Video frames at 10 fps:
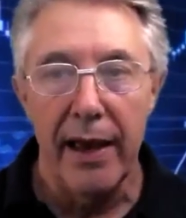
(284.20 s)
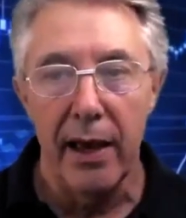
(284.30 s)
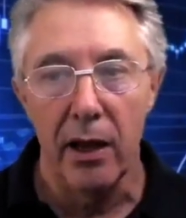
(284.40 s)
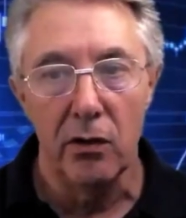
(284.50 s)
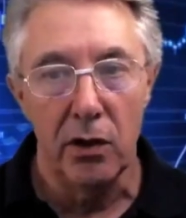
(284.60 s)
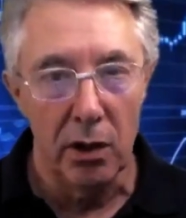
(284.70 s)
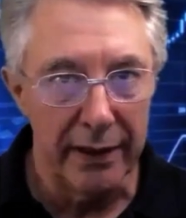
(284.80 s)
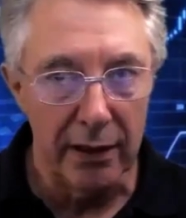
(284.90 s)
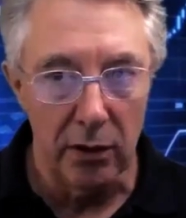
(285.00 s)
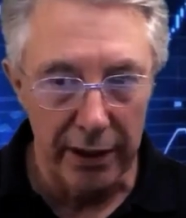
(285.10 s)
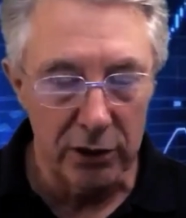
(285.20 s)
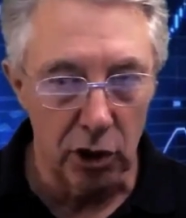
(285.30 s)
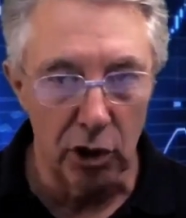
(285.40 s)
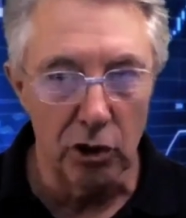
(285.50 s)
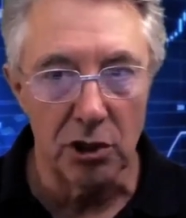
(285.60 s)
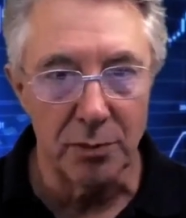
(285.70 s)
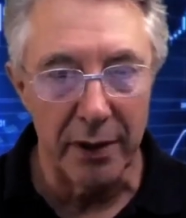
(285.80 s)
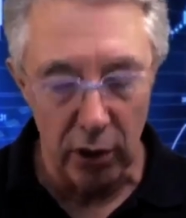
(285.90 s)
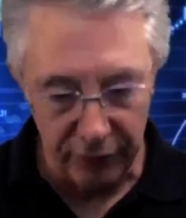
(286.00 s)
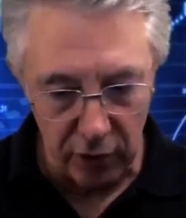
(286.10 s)
And again, your execution has
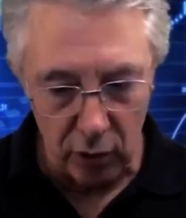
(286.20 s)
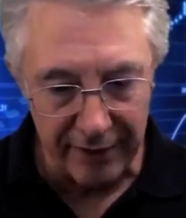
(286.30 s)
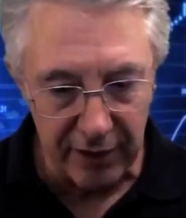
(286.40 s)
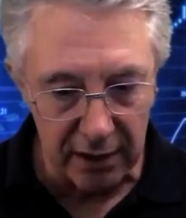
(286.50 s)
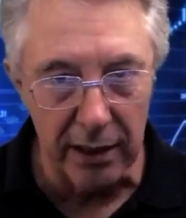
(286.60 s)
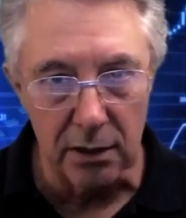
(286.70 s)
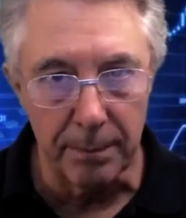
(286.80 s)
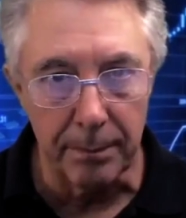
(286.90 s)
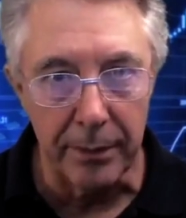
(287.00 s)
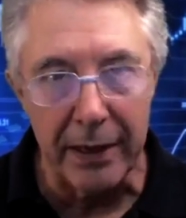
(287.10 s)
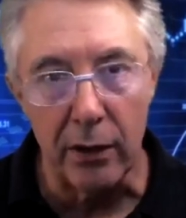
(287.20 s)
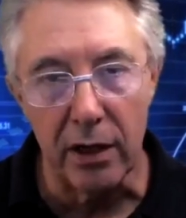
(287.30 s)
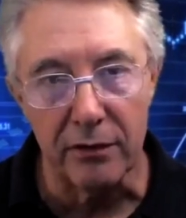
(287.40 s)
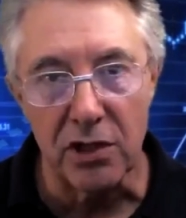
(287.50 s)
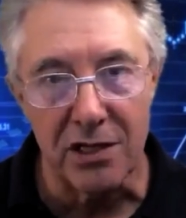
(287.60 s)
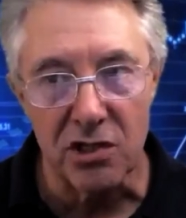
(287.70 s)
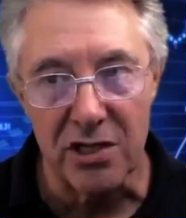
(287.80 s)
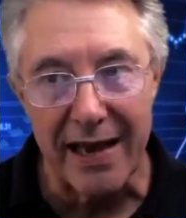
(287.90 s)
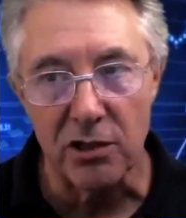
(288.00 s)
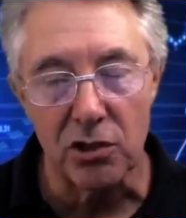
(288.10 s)
been good. If you don't have that period of
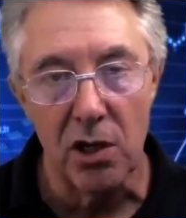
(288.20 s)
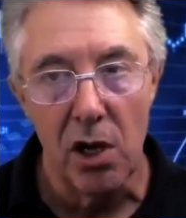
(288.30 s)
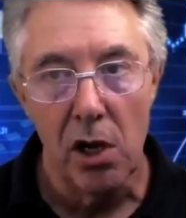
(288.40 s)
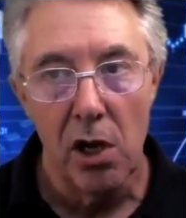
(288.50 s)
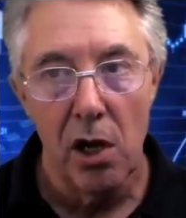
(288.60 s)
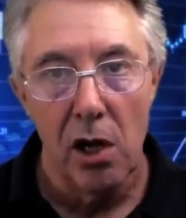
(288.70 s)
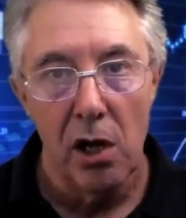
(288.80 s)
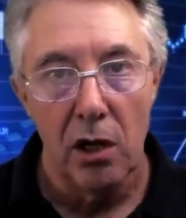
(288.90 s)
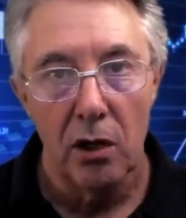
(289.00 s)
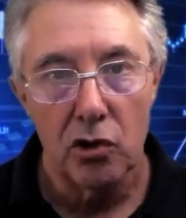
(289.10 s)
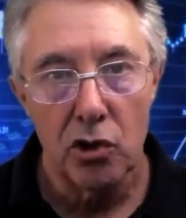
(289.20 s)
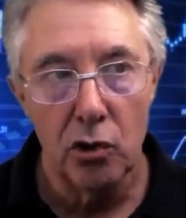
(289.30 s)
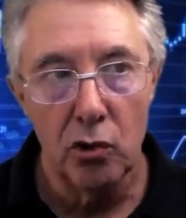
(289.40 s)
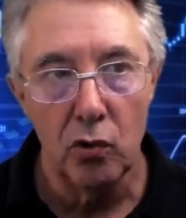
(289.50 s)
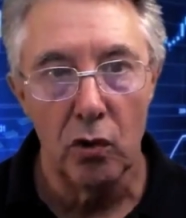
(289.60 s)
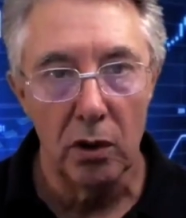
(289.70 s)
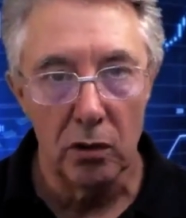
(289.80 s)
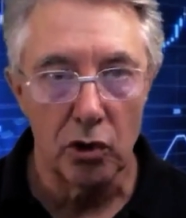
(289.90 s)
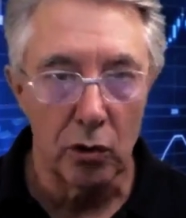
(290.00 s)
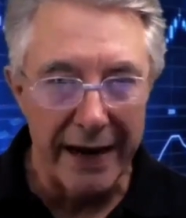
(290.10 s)
success to
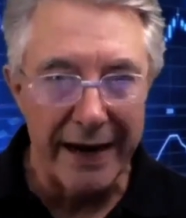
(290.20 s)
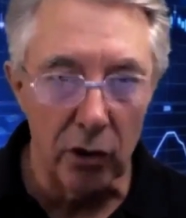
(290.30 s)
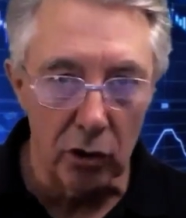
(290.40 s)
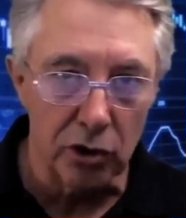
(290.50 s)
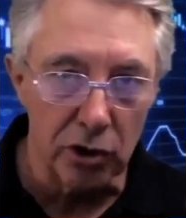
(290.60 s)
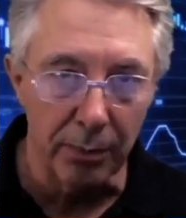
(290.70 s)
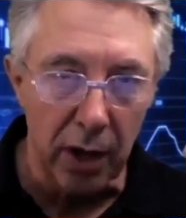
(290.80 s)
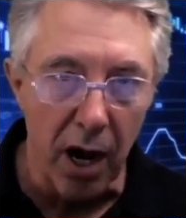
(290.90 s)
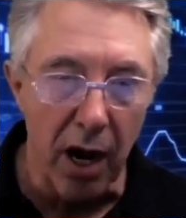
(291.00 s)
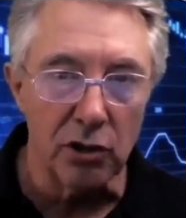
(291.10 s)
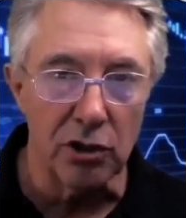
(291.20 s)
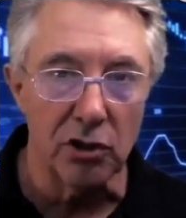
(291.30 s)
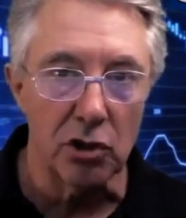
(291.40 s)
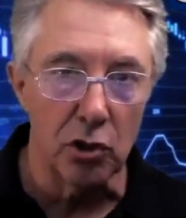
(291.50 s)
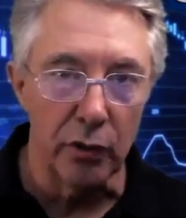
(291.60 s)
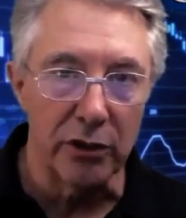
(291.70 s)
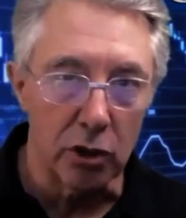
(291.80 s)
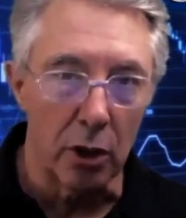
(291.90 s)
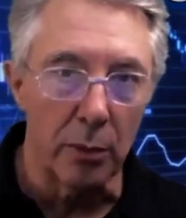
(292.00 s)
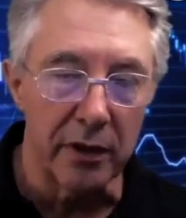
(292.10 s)
train your subconscious to
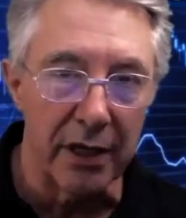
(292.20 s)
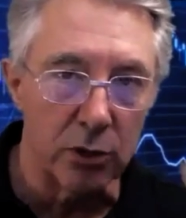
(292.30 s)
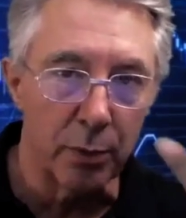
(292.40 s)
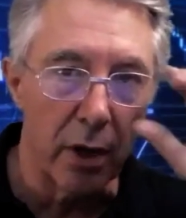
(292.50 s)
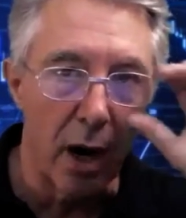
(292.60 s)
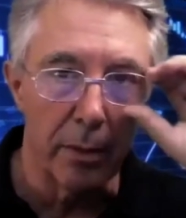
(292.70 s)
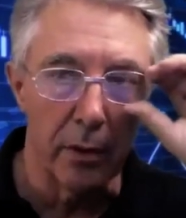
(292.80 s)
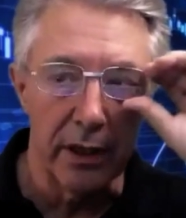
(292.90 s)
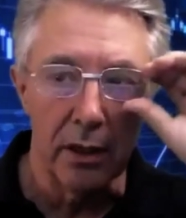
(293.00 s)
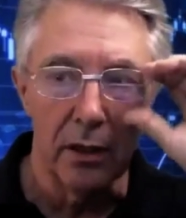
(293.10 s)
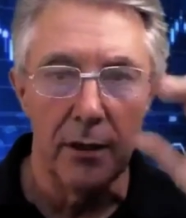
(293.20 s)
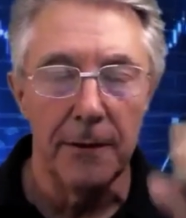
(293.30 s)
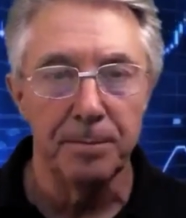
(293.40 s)
interpret things properly,